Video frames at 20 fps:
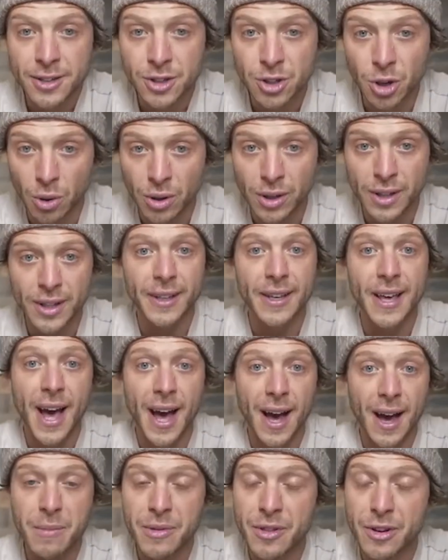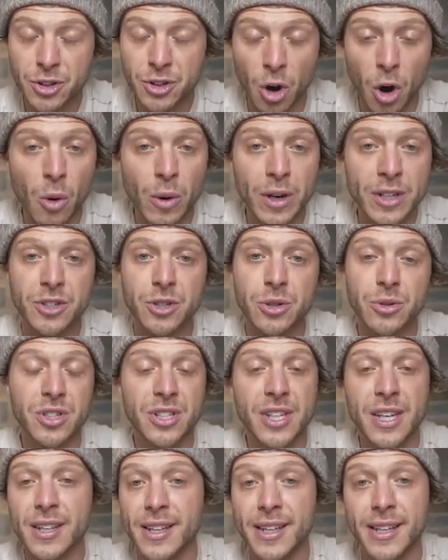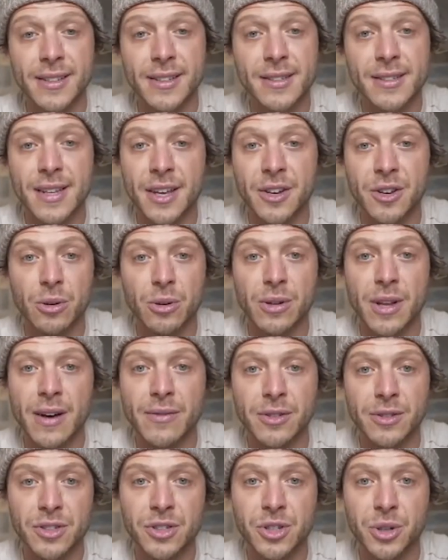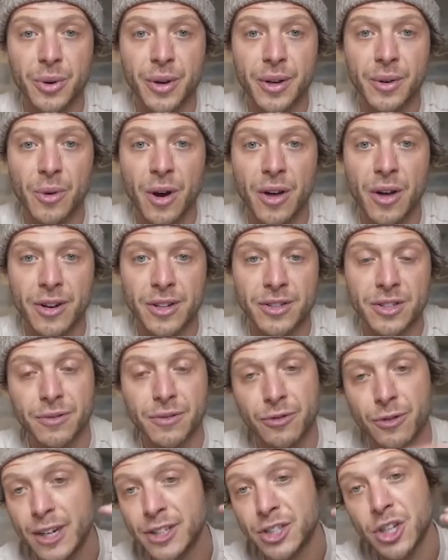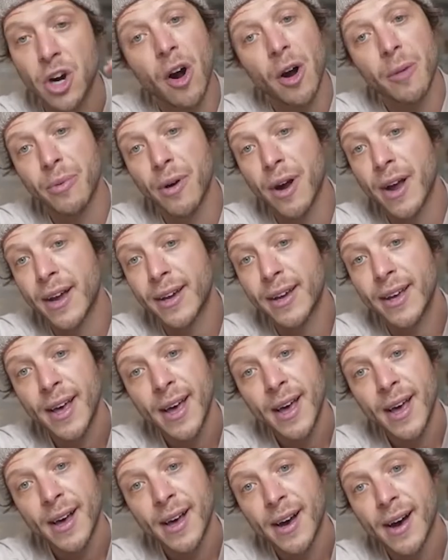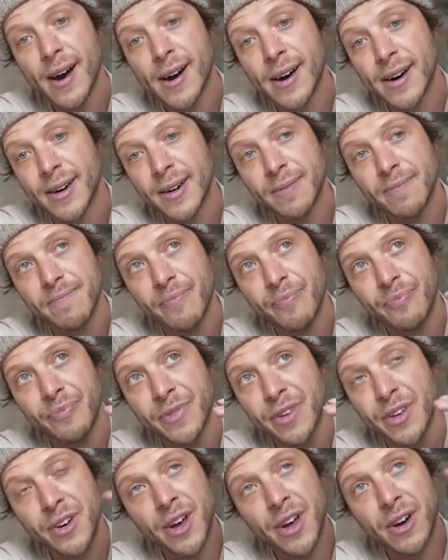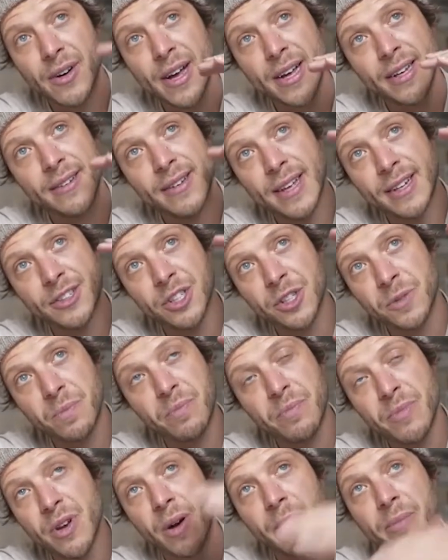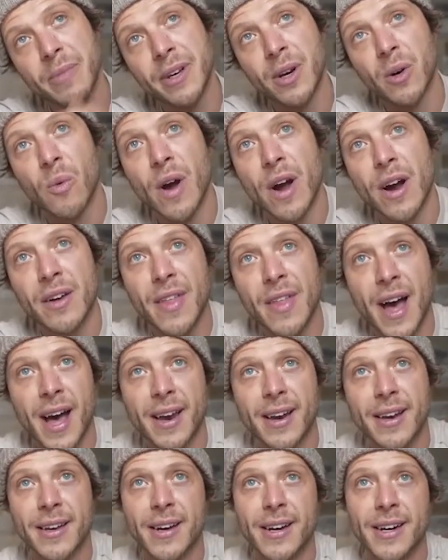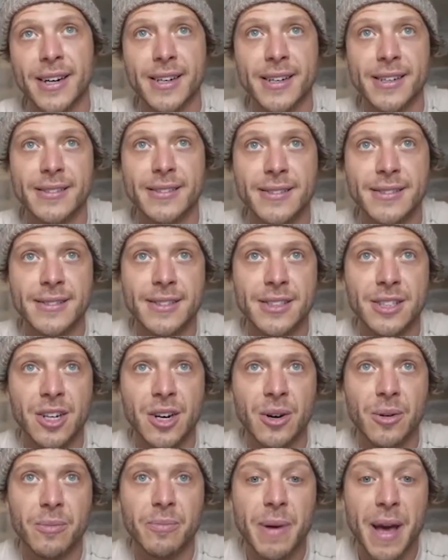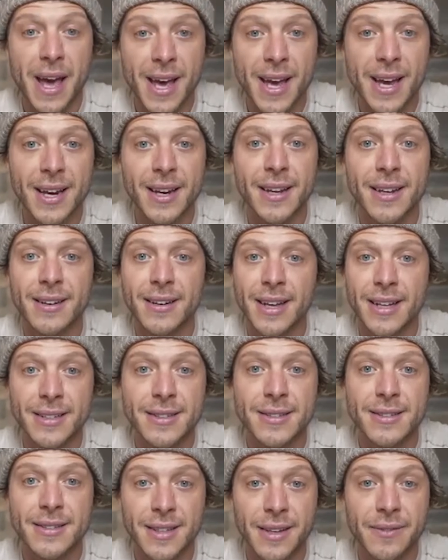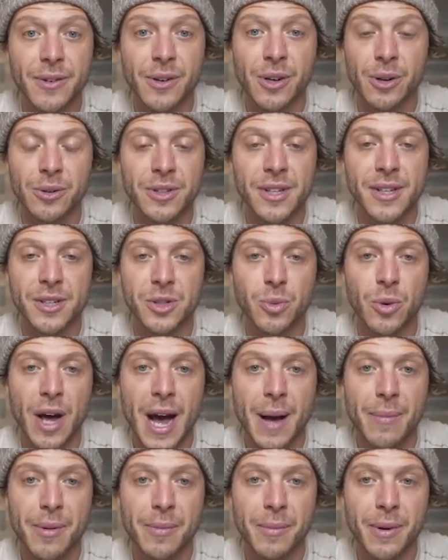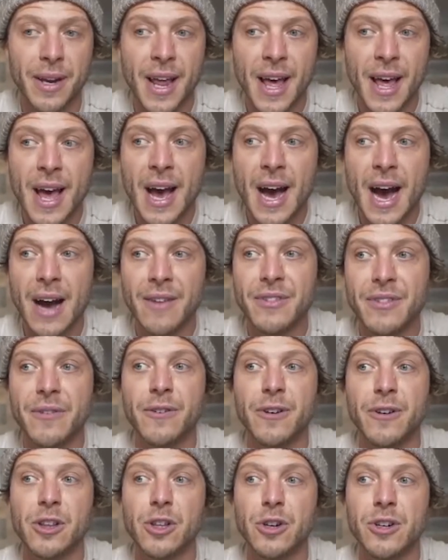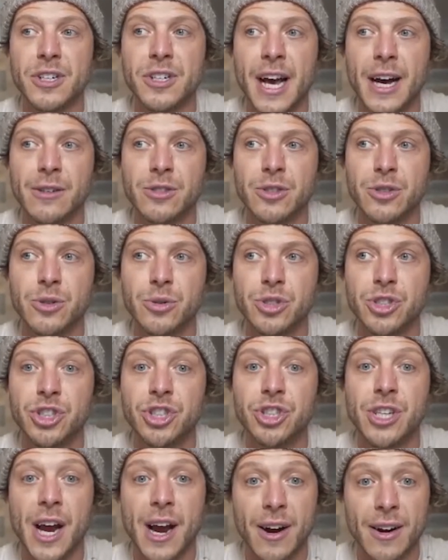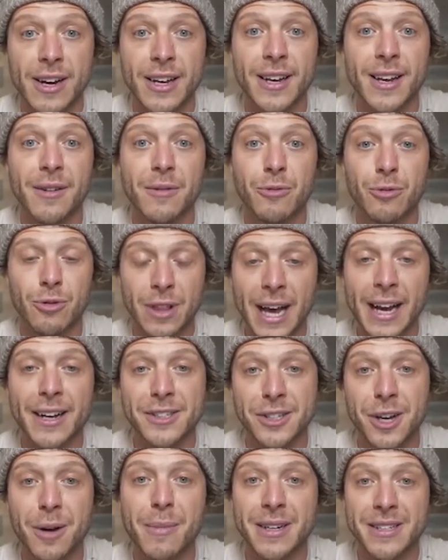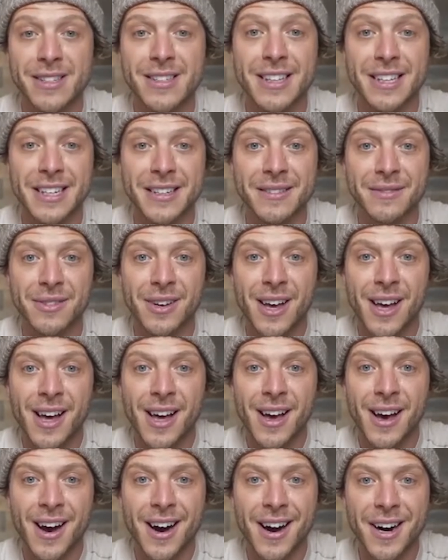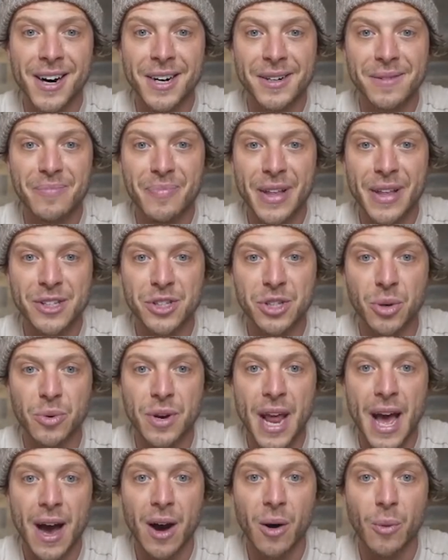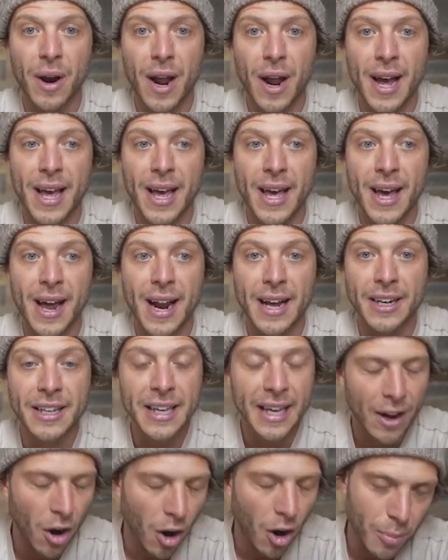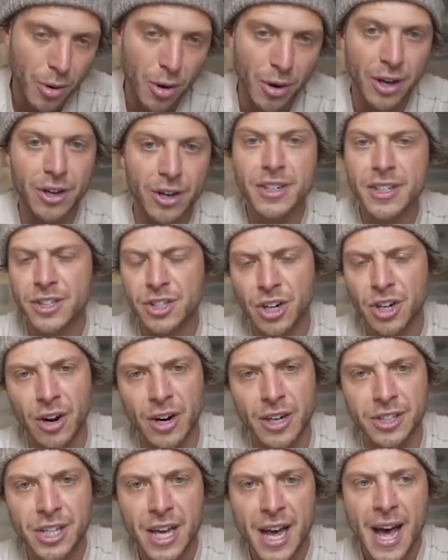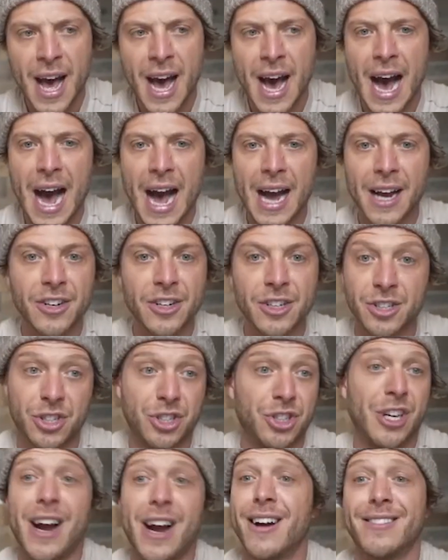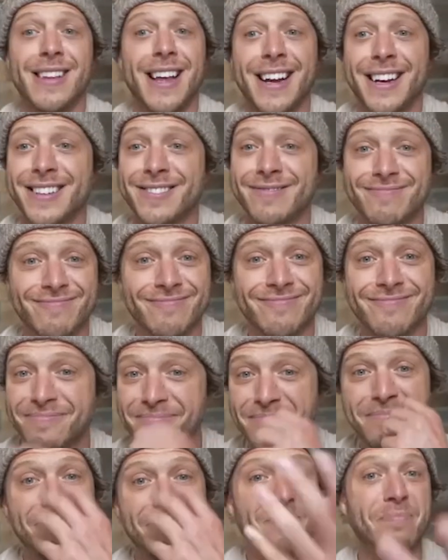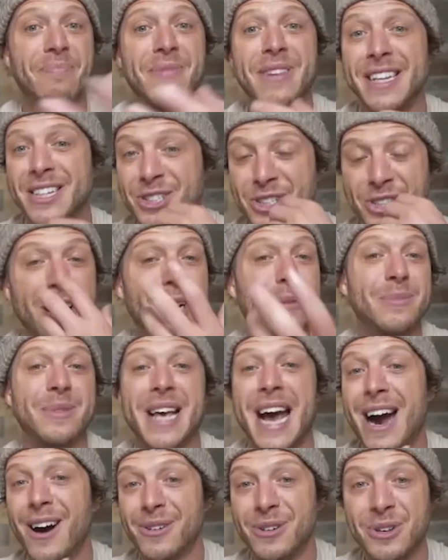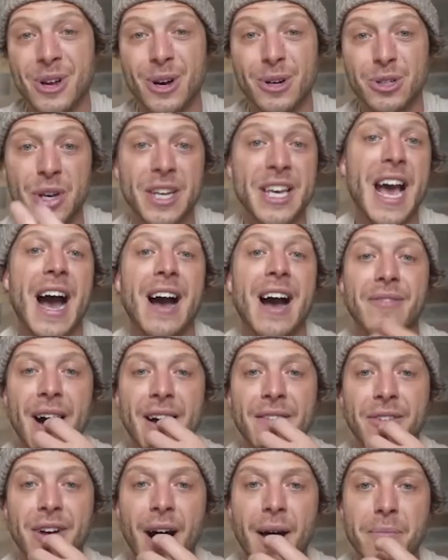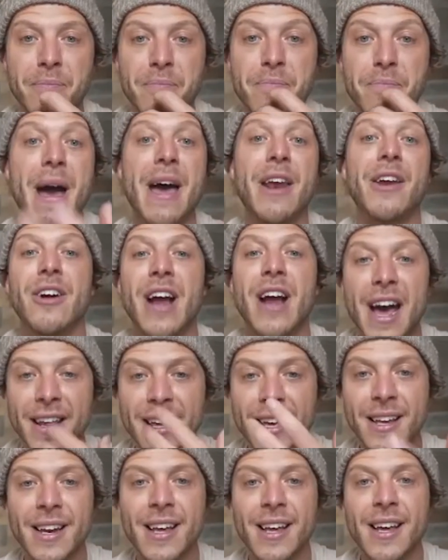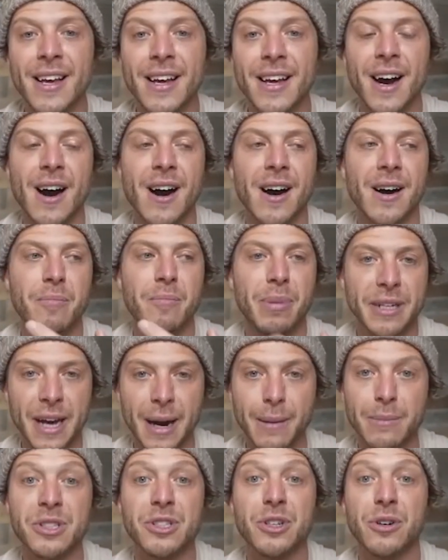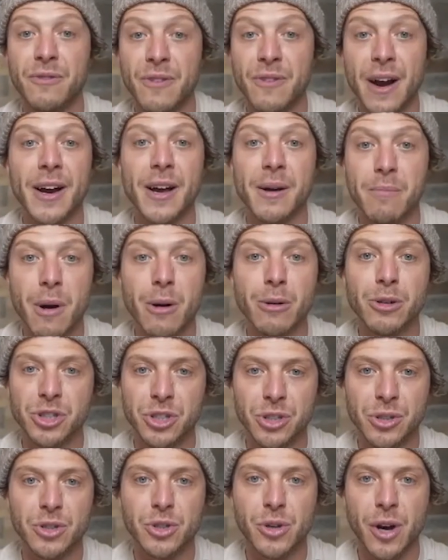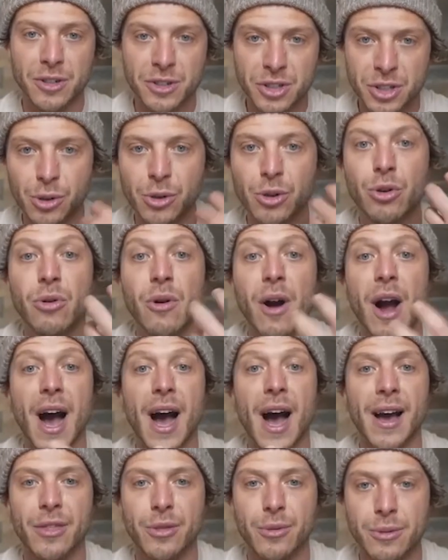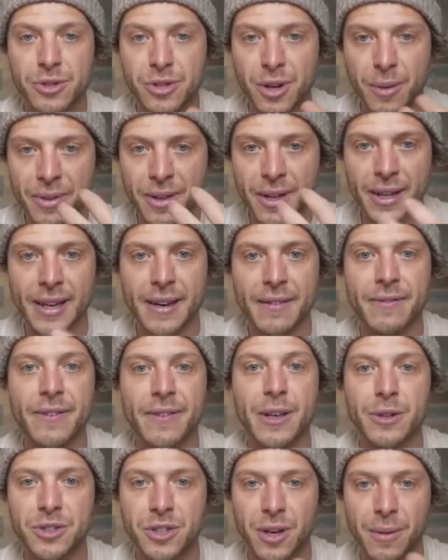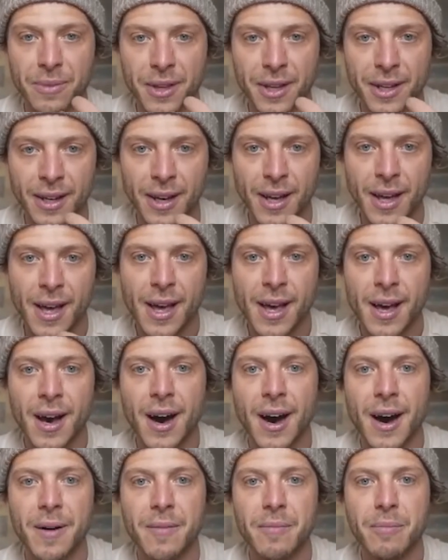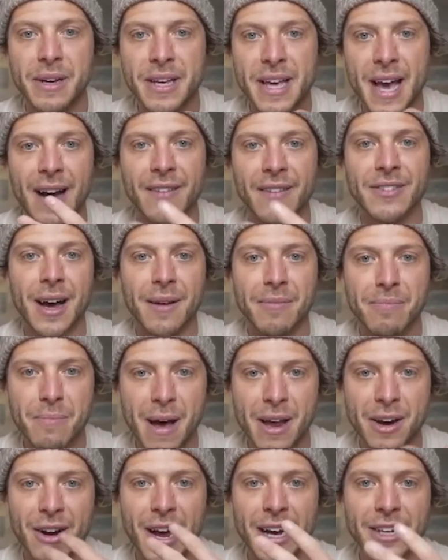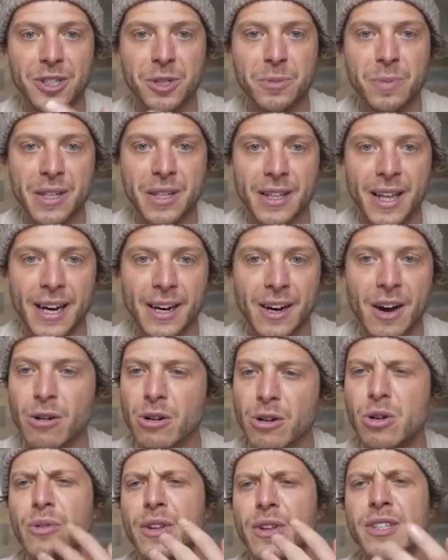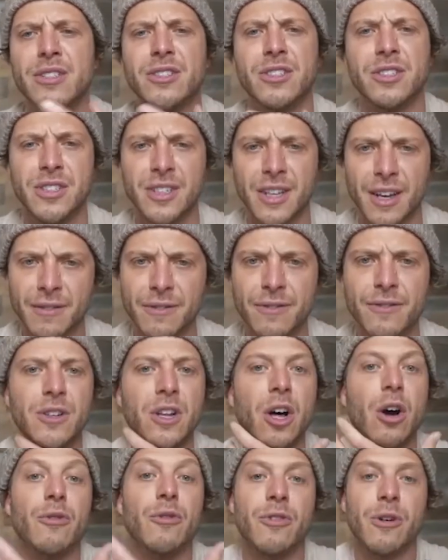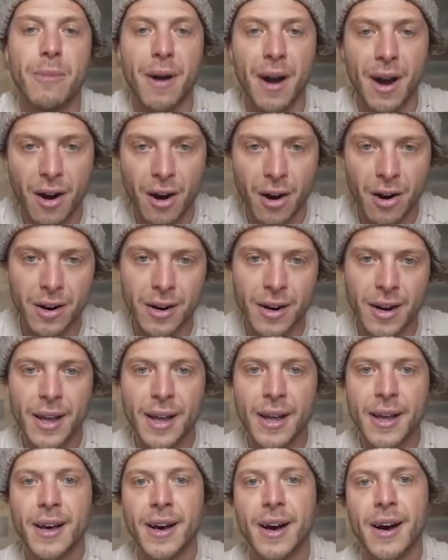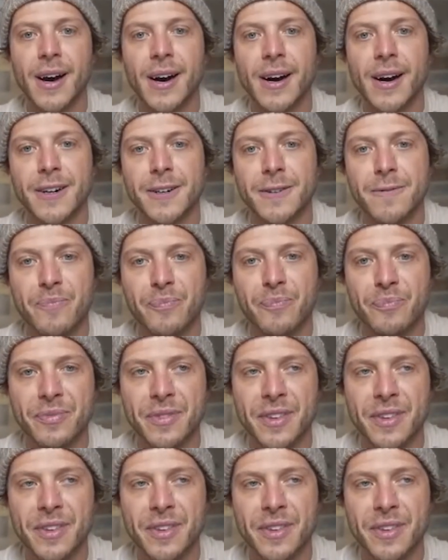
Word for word: Totally. Yeah. I mean, there's always new ceilings and new levels to it, whether it's a fresh heartbreak, um, you know, and, and just, you know, being aware that, uh, you know, pain and, and this will happen. But I've definitely learned how to share it like it's on my sleeve. Mm-hmm. Um, and so now when I, I get heartbroken or discouraged, I just share it like it just comes out, you know? Mm-hmm. So yeah, I've, I've gotten better at it. Um, but I'm still very emotional. So I'll still cry through something and feel something. Mm. Um, but yeah, I've gotten better at just being like, oh, cool, this is just going to flow from my heart. Uh, mm.